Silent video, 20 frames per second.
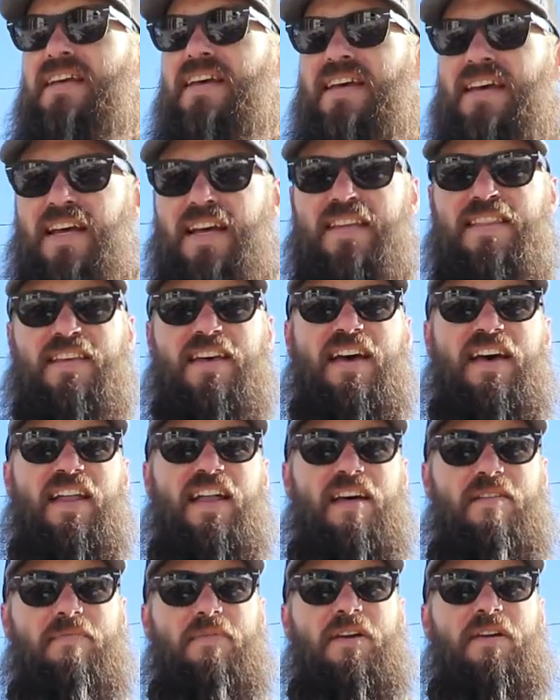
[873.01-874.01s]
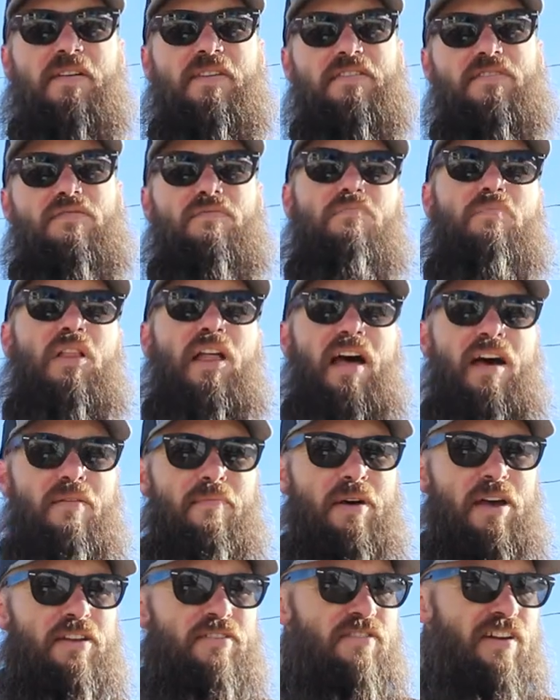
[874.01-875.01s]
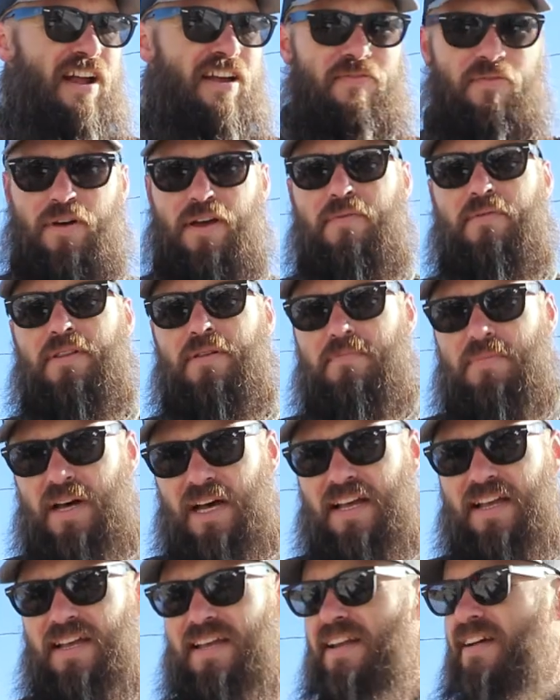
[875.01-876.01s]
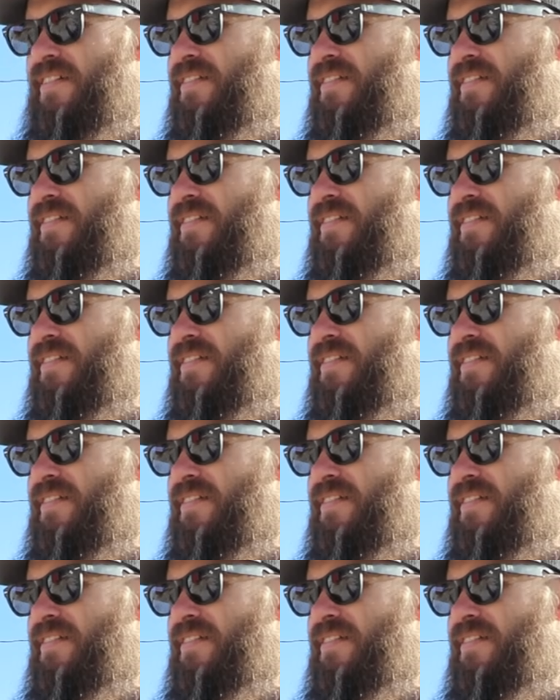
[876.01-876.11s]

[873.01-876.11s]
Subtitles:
and I thought, I'm going to plow my driveway with a bucket.